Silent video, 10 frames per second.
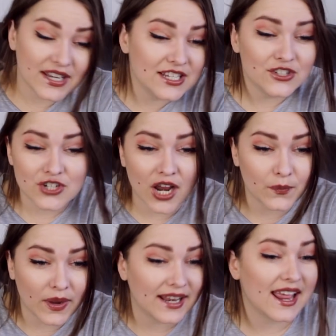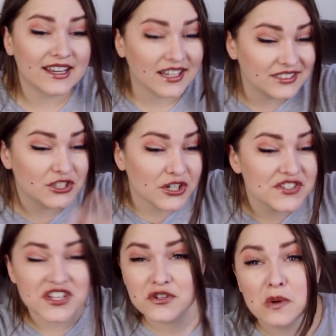Then he's John Wayne. It, it
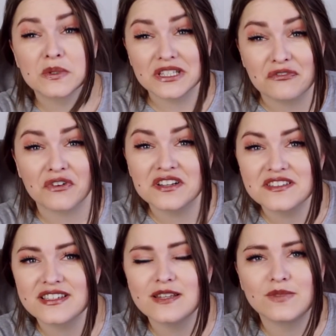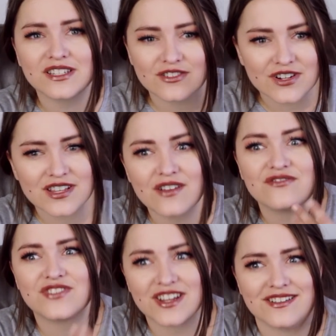turns into a really fun scene, but it starts off
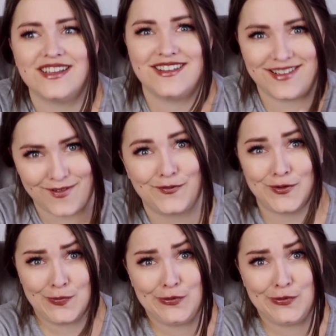very uncomfortable.